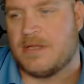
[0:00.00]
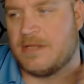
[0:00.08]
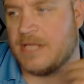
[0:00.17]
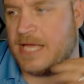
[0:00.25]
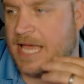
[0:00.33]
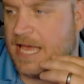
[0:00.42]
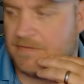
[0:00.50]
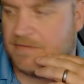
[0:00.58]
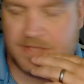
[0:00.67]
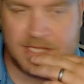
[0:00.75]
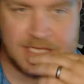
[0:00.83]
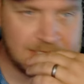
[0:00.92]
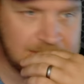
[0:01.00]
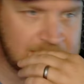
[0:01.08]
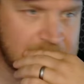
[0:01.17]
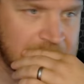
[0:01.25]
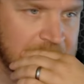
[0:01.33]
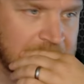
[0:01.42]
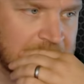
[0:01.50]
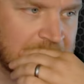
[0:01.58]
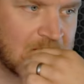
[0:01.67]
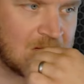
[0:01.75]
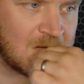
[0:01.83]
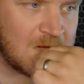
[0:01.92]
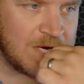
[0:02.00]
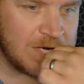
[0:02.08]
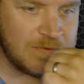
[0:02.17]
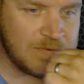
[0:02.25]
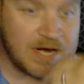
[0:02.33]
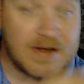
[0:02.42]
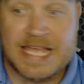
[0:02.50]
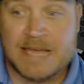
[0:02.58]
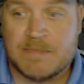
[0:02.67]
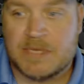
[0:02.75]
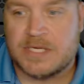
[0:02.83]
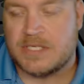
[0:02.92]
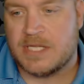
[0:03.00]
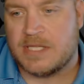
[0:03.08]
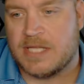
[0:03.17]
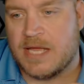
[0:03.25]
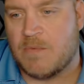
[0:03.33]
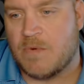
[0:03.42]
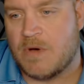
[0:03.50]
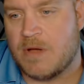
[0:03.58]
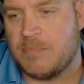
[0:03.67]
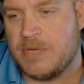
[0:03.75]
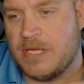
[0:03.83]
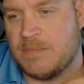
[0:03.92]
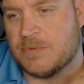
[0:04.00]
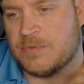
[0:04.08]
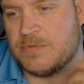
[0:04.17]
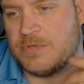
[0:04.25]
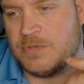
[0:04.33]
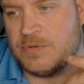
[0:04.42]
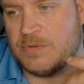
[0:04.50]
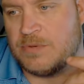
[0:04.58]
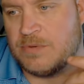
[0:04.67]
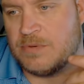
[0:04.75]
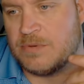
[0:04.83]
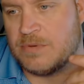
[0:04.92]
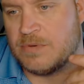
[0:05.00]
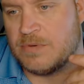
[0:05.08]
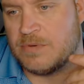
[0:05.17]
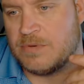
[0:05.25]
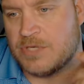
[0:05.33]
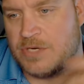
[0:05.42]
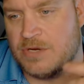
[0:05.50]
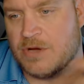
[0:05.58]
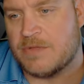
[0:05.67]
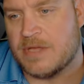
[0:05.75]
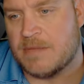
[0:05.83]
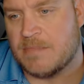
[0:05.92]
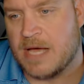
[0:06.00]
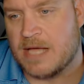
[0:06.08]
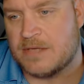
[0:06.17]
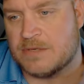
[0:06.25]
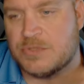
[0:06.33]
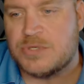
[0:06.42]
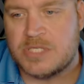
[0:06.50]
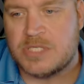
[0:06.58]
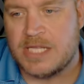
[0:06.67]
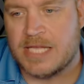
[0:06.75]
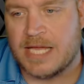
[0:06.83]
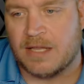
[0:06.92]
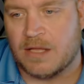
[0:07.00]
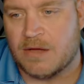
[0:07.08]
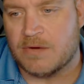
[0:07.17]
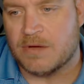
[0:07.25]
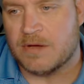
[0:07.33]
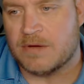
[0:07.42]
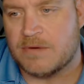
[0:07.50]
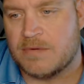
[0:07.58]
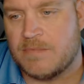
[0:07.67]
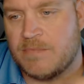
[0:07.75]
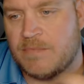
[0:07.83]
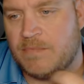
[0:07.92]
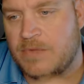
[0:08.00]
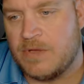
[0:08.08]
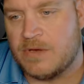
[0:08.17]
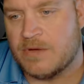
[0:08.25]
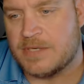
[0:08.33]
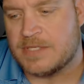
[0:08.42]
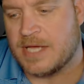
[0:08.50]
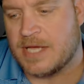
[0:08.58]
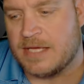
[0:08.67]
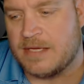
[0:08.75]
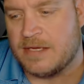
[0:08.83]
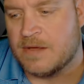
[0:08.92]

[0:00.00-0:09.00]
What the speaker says: They have this, their image that they want people to know them by. So when you see that logo, you know it's Nike.